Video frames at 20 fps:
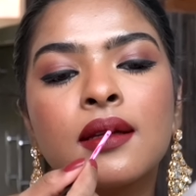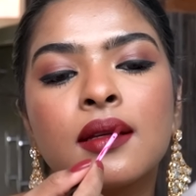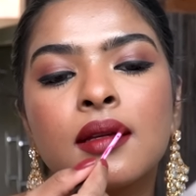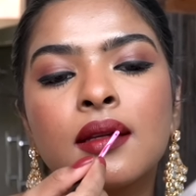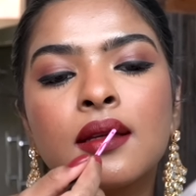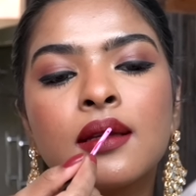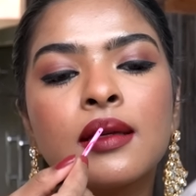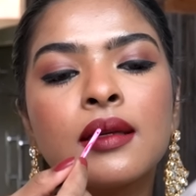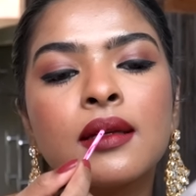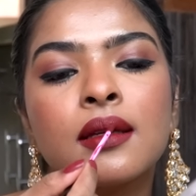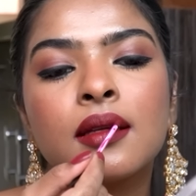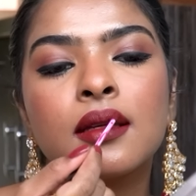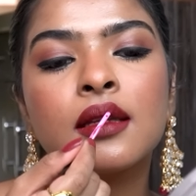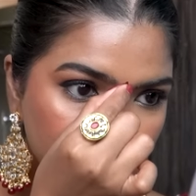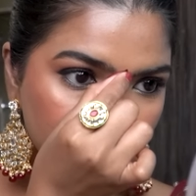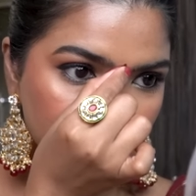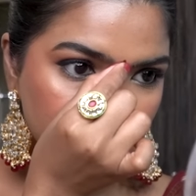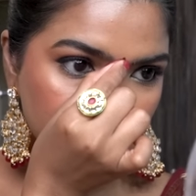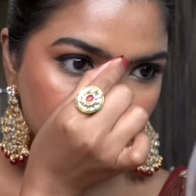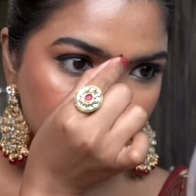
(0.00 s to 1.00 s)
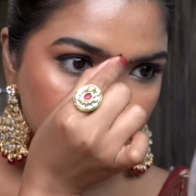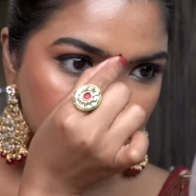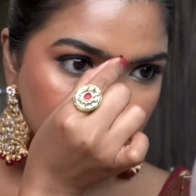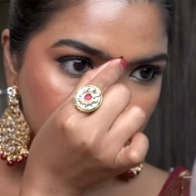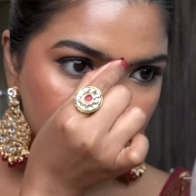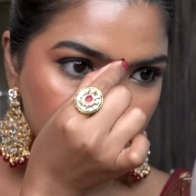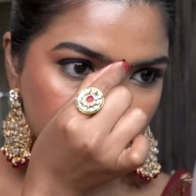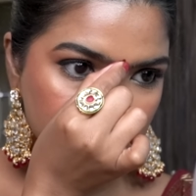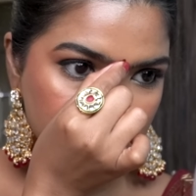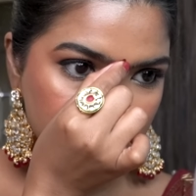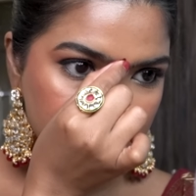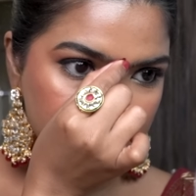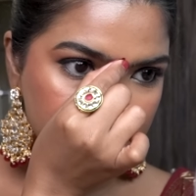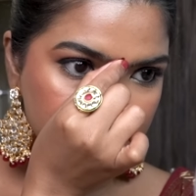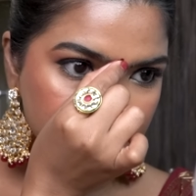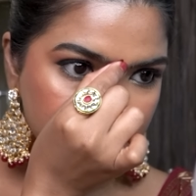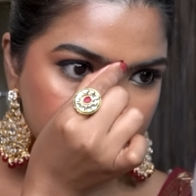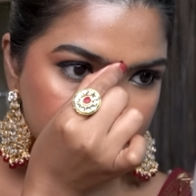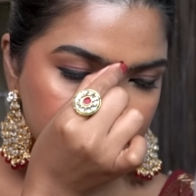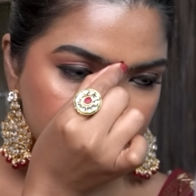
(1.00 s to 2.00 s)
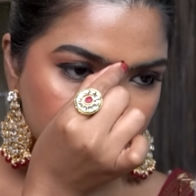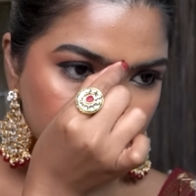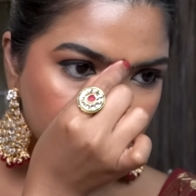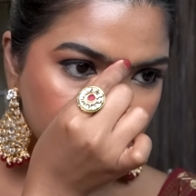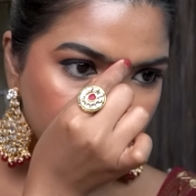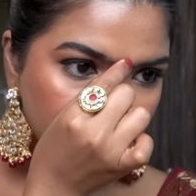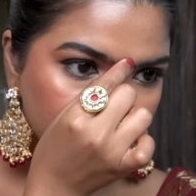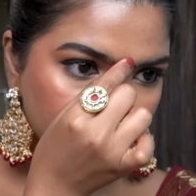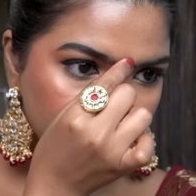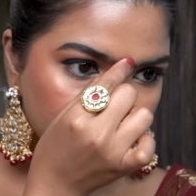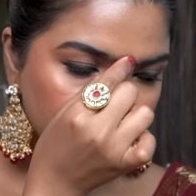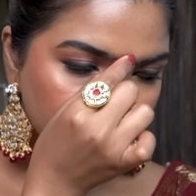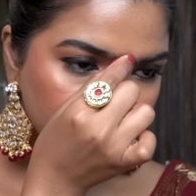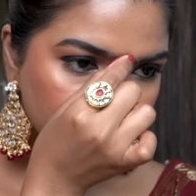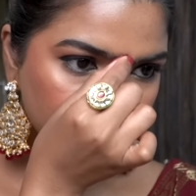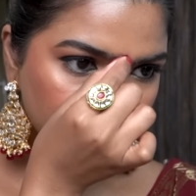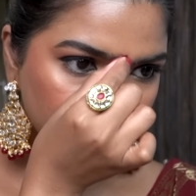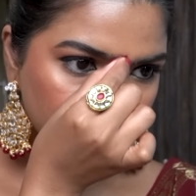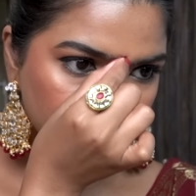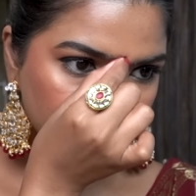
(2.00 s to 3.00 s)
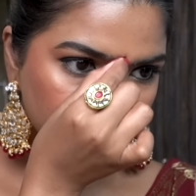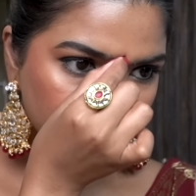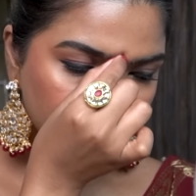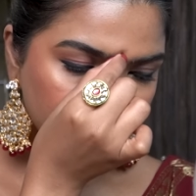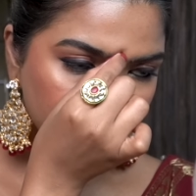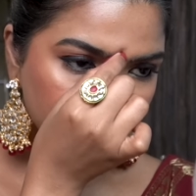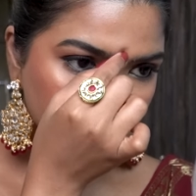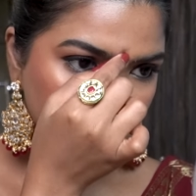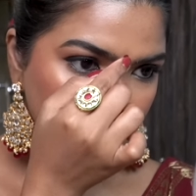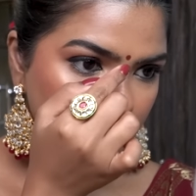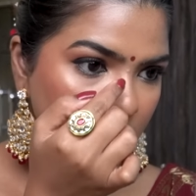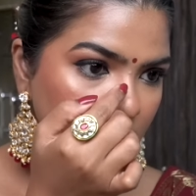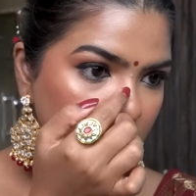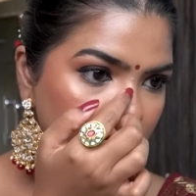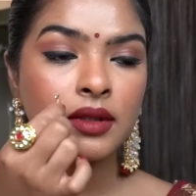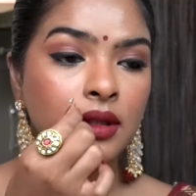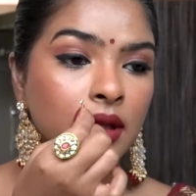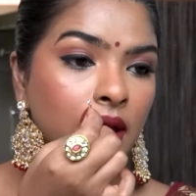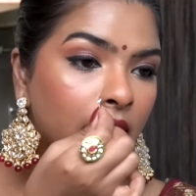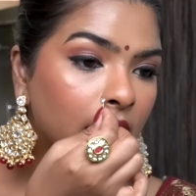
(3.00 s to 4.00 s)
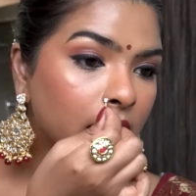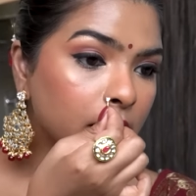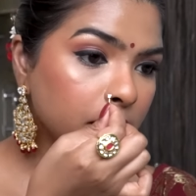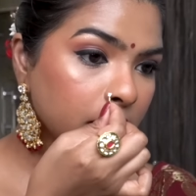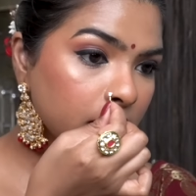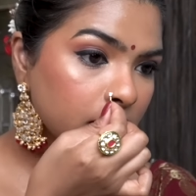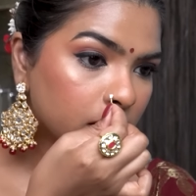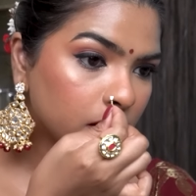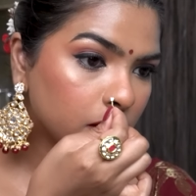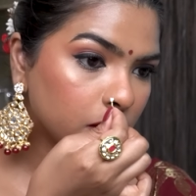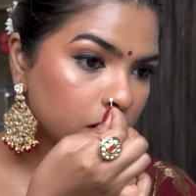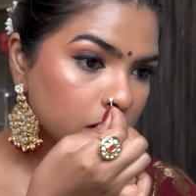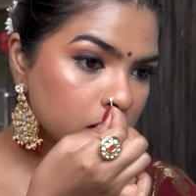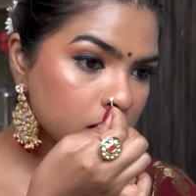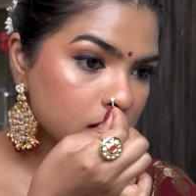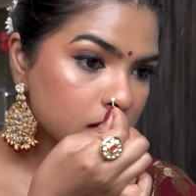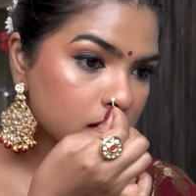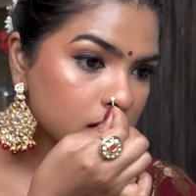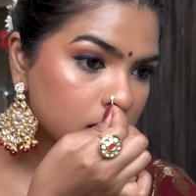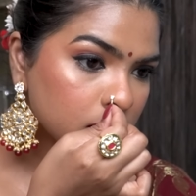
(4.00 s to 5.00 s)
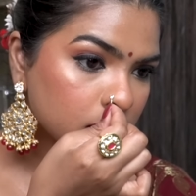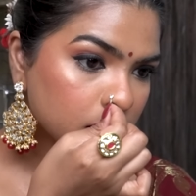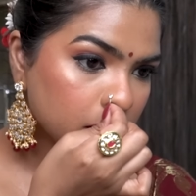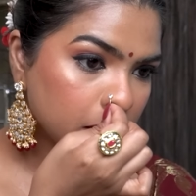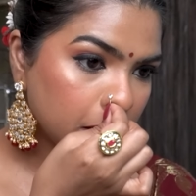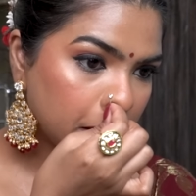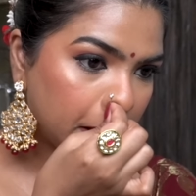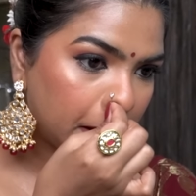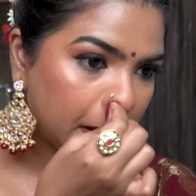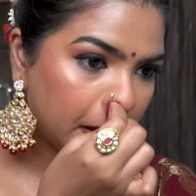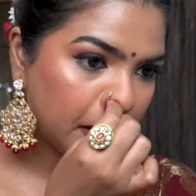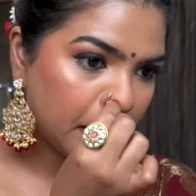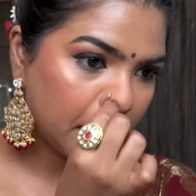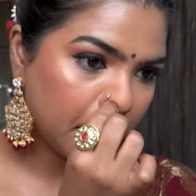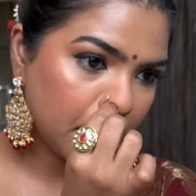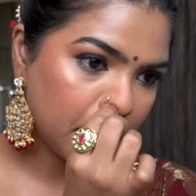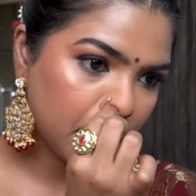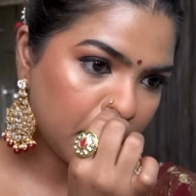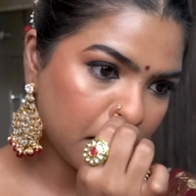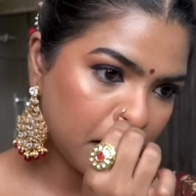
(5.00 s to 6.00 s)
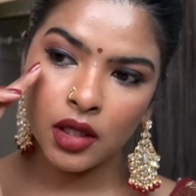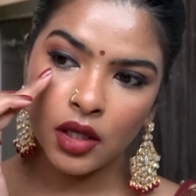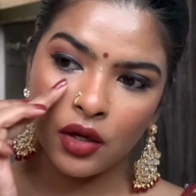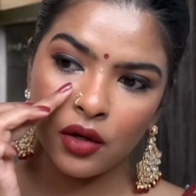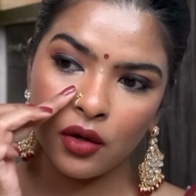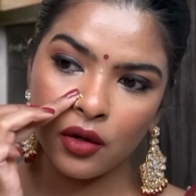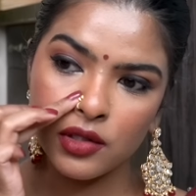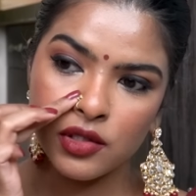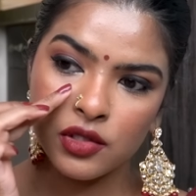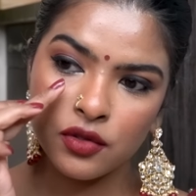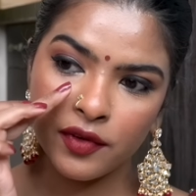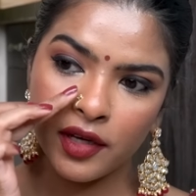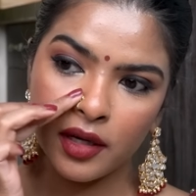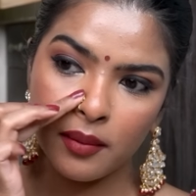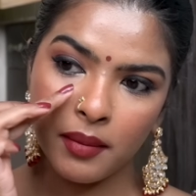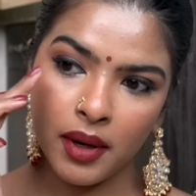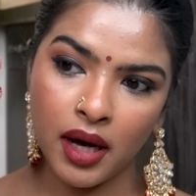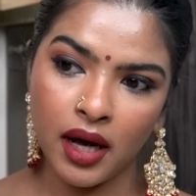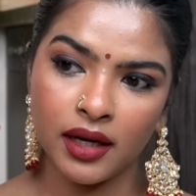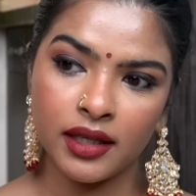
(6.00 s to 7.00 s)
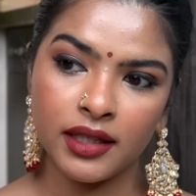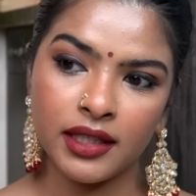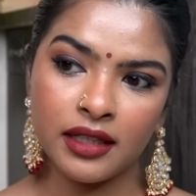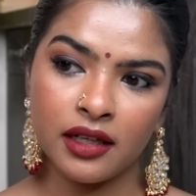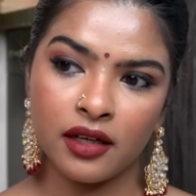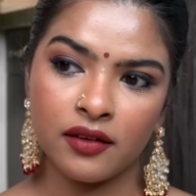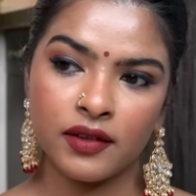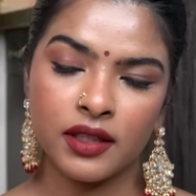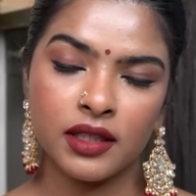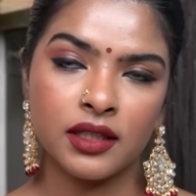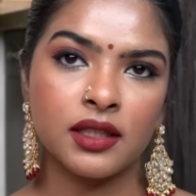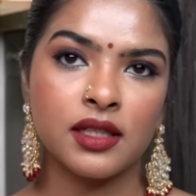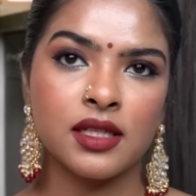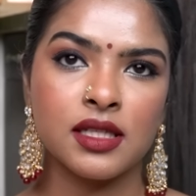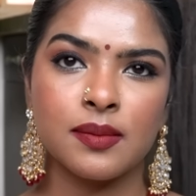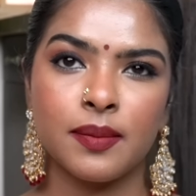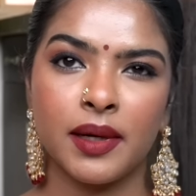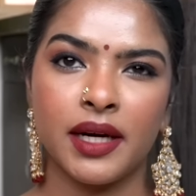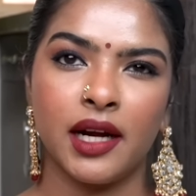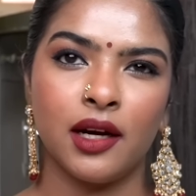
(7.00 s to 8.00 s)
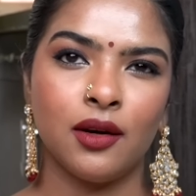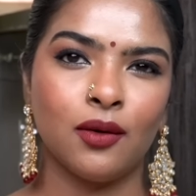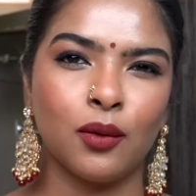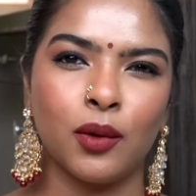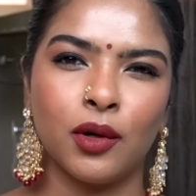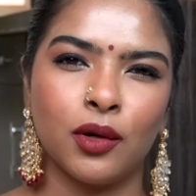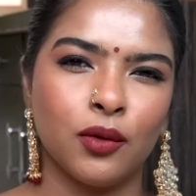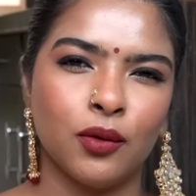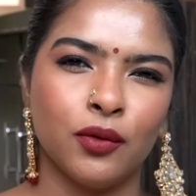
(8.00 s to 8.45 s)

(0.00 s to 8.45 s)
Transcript: Okay, giving finishing touches. Let's apply my Baru Bindi and my nose ring. You can also wear Maang Tika with this, but I don't want to